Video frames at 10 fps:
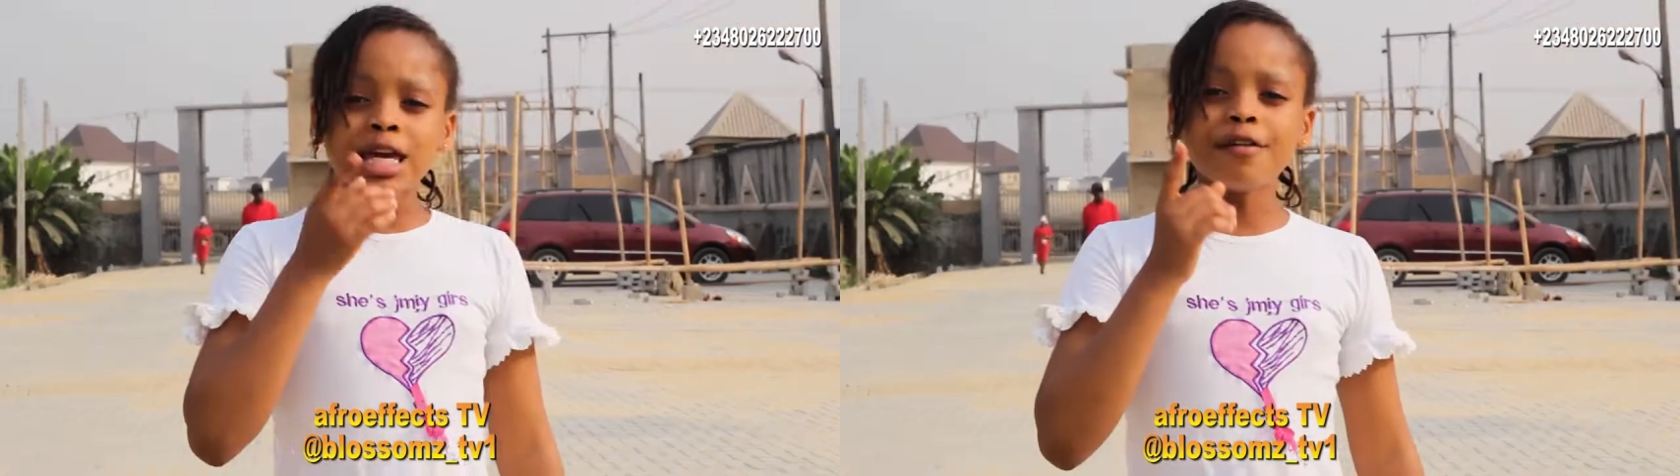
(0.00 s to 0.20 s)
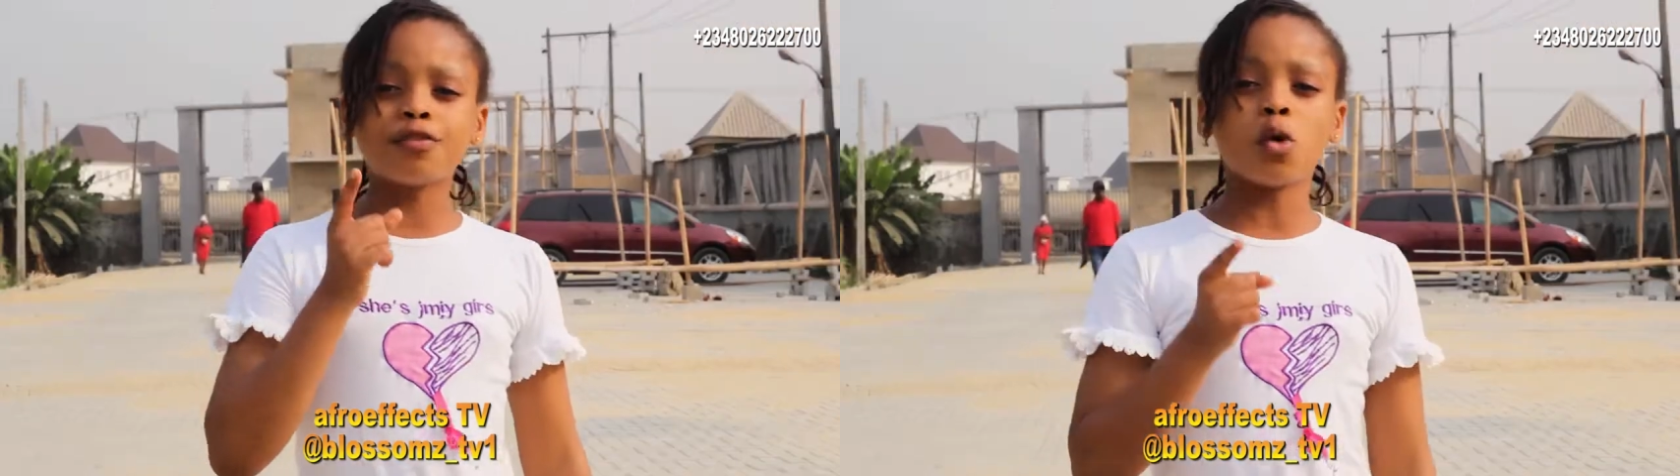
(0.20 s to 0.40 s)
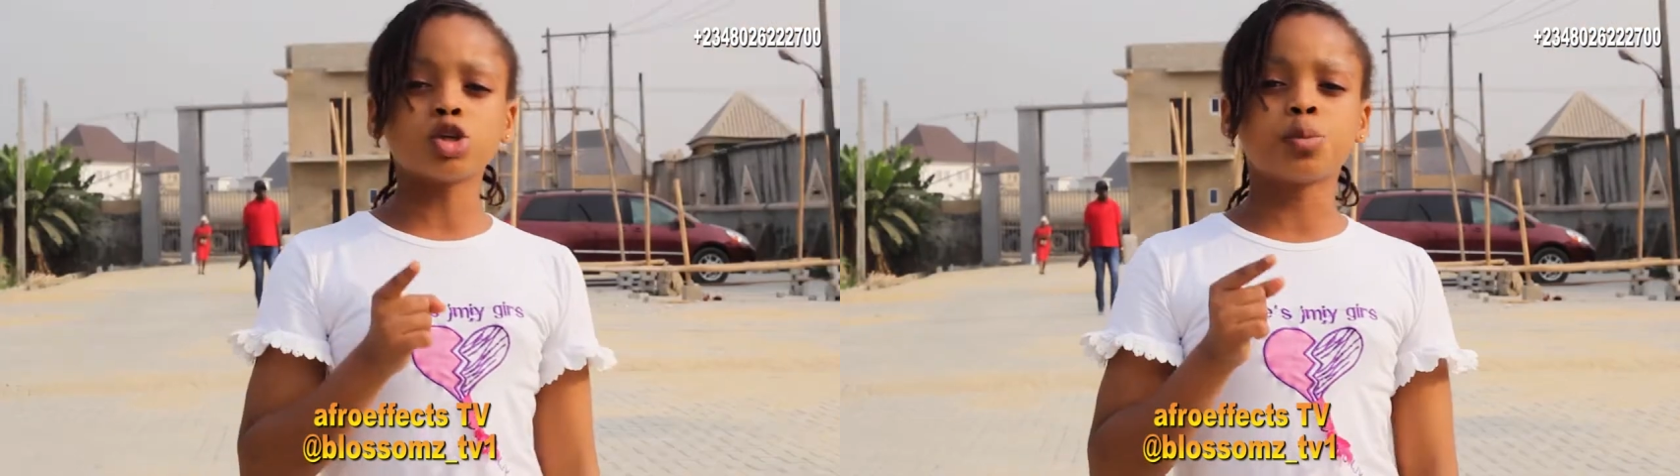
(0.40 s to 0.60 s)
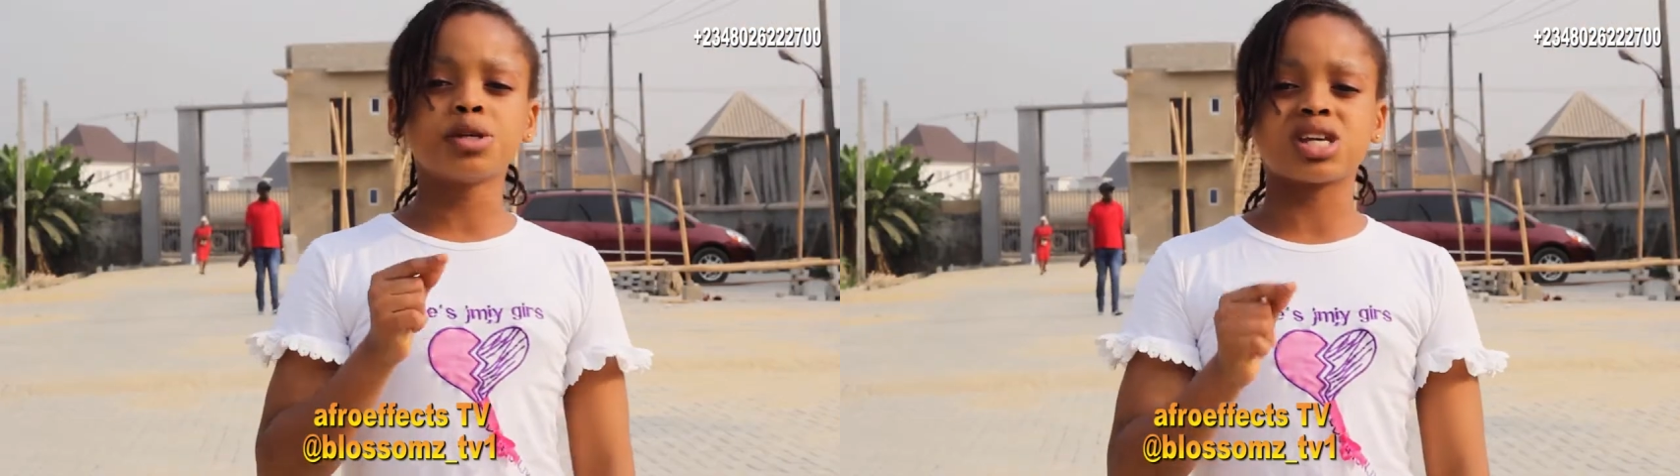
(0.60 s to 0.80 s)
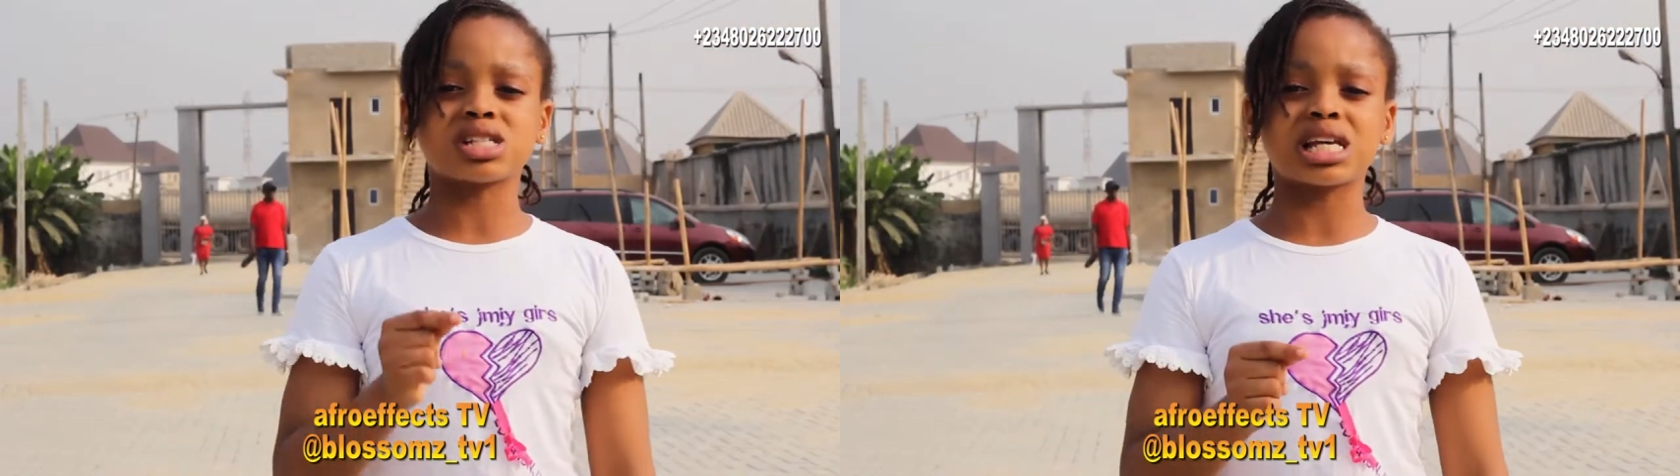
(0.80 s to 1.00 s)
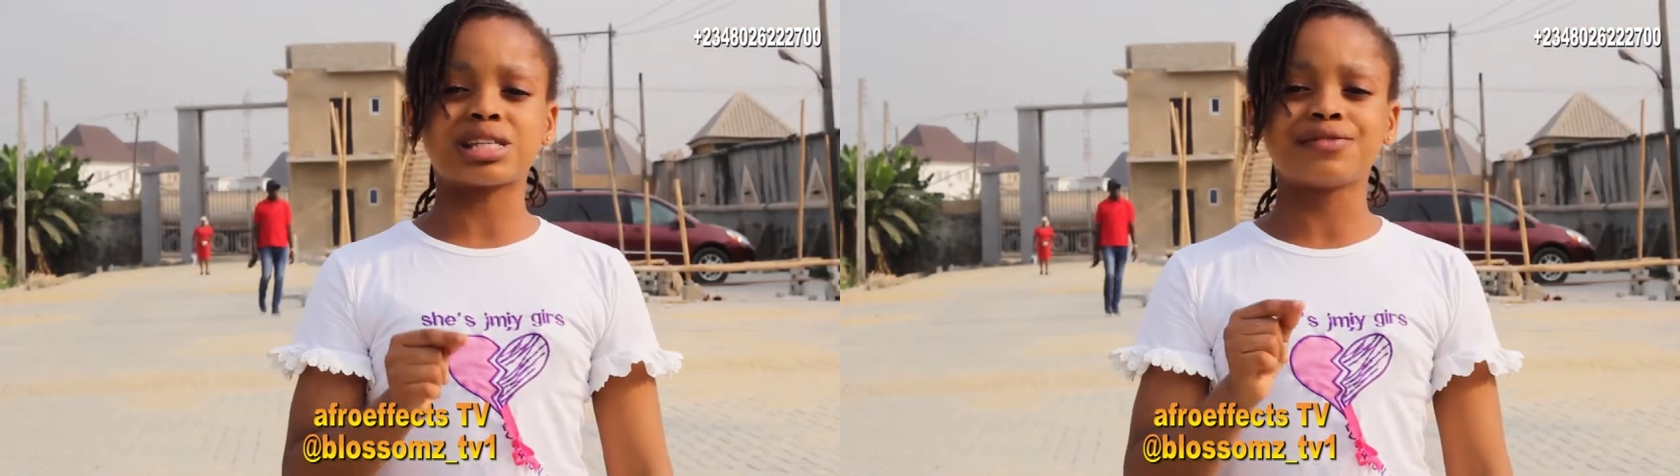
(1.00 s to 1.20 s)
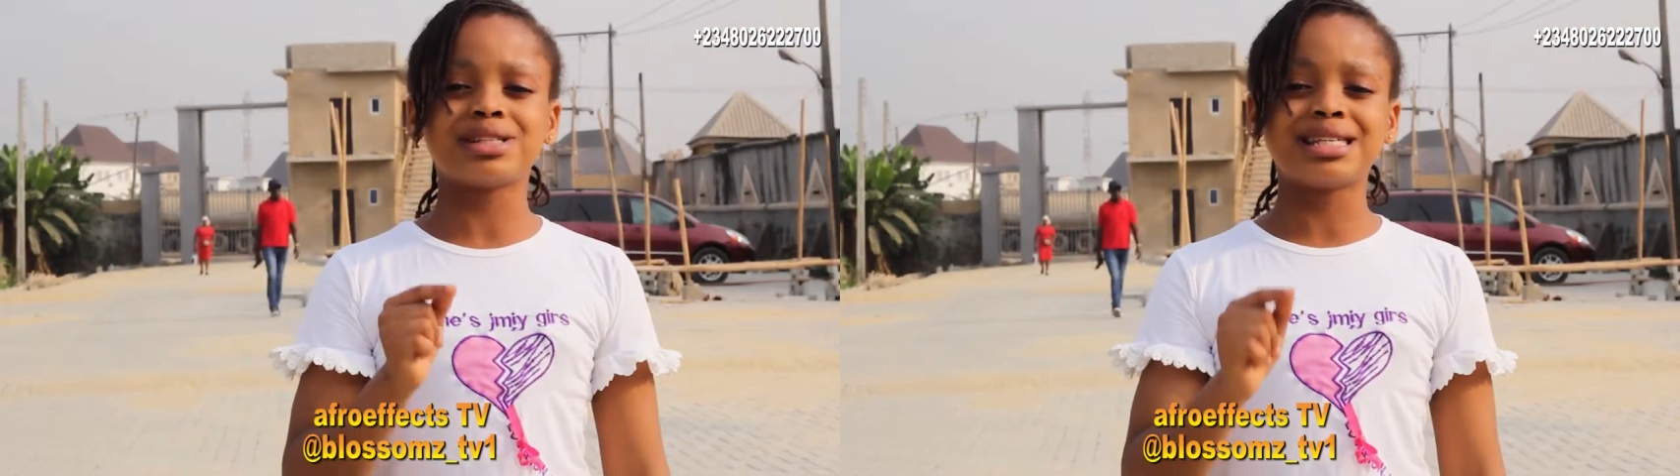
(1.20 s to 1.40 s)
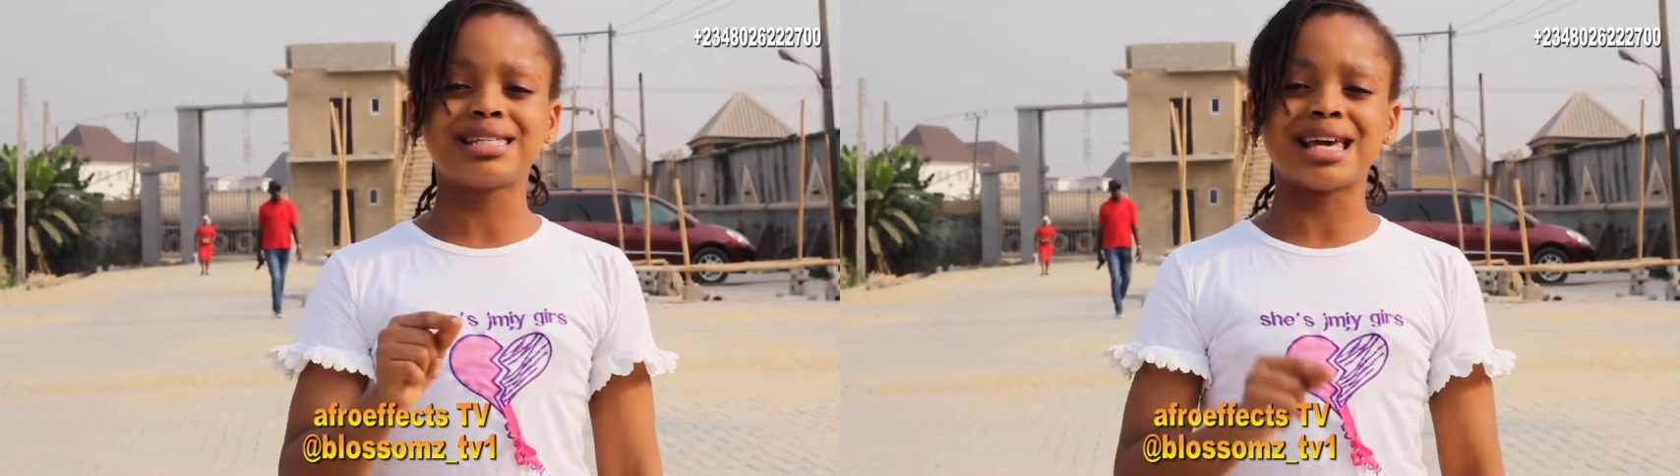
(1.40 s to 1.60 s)
If you want to be successful
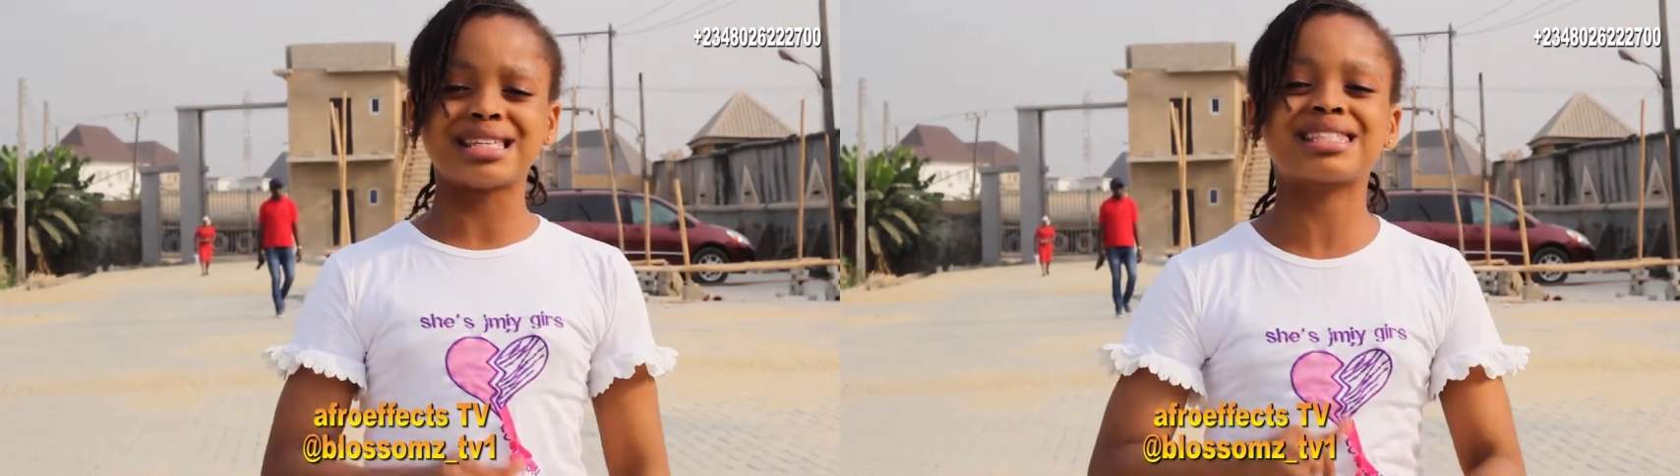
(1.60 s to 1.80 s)
this year,